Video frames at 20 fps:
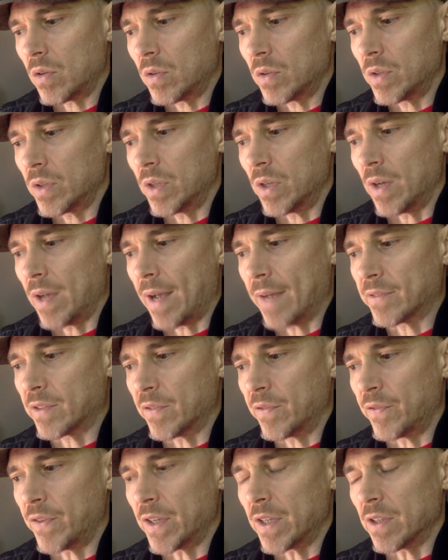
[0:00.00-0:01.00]
have to
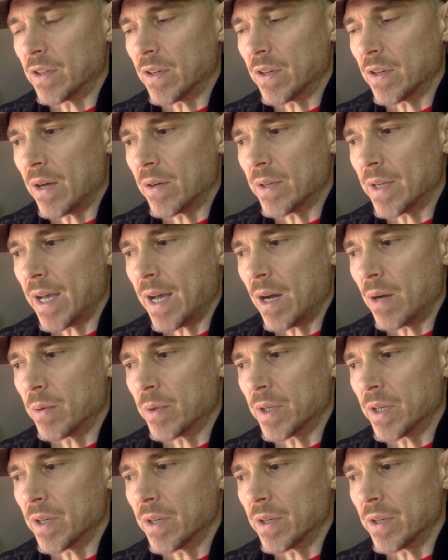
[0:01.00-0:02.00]
figure out how
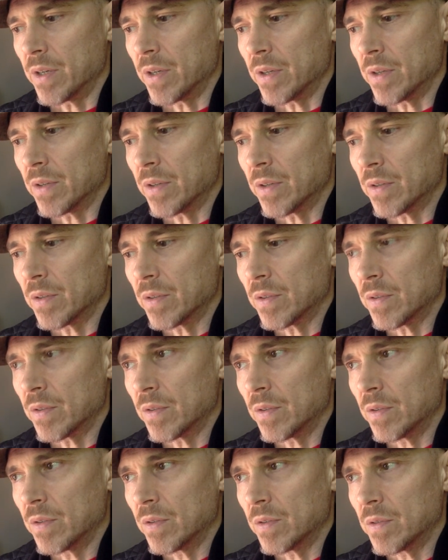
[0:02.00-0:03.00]
we're going to
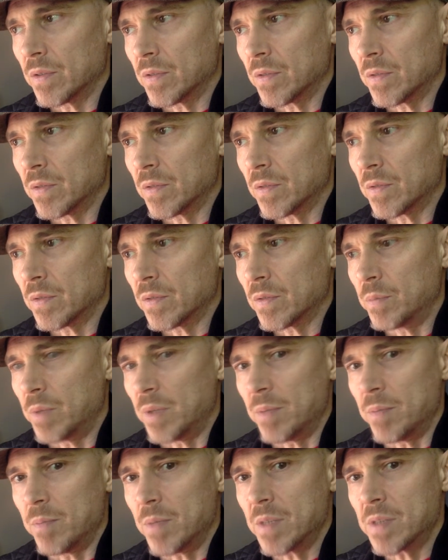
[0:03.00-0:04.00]
be
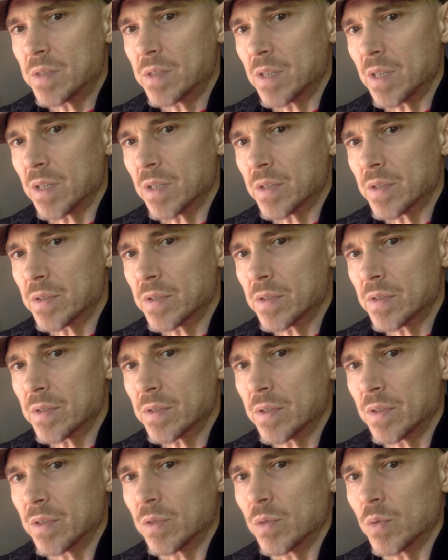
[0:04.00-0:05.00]
mystics
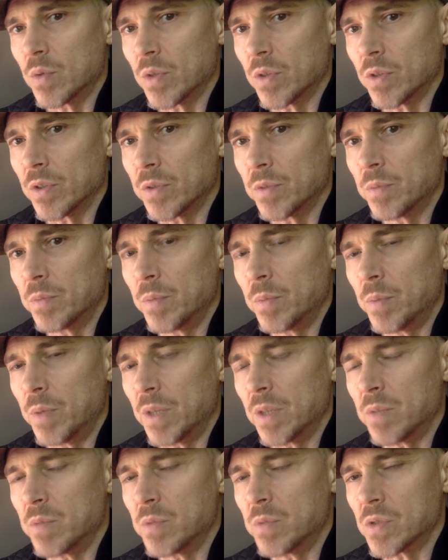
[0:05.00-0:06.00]
in the world.
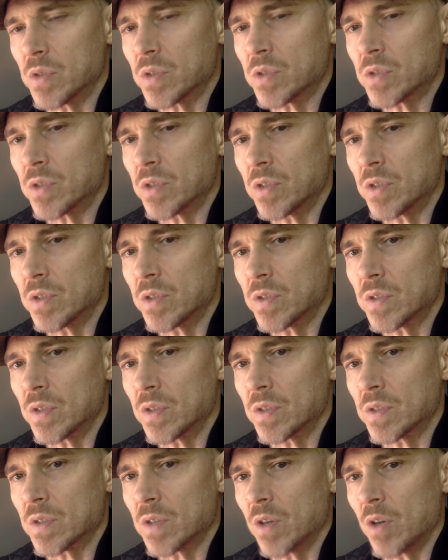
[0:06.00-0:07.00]
Being a musician
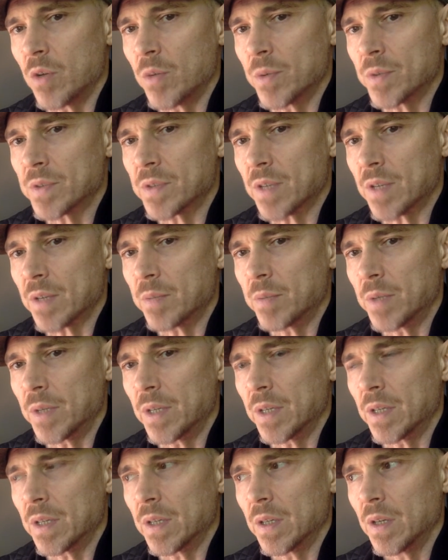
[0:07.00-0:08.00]
is almost like
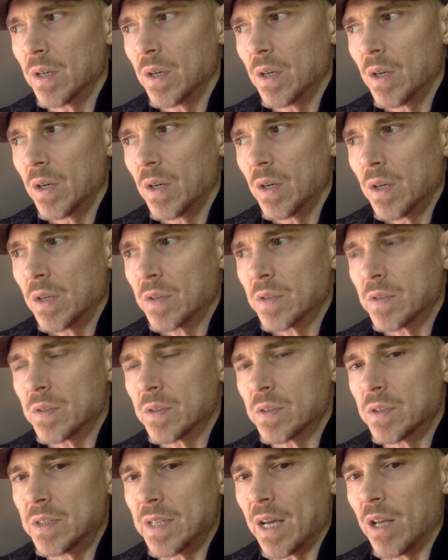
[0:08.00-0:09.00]

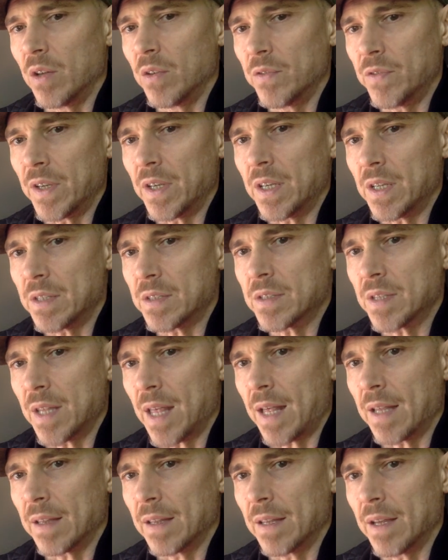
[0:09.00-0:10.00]
delving into
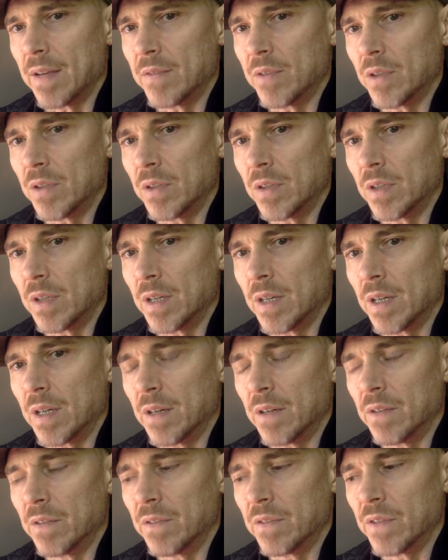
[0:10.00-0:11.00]
that level
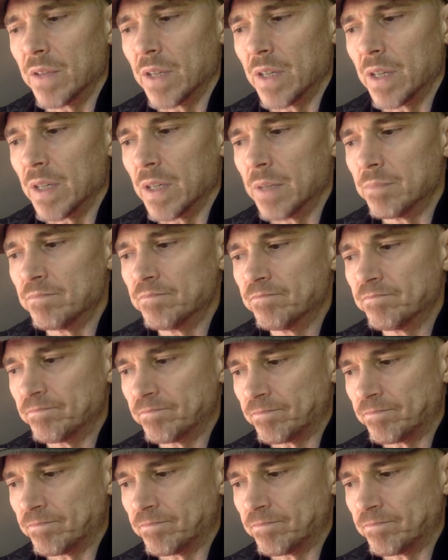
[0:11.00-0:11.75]
of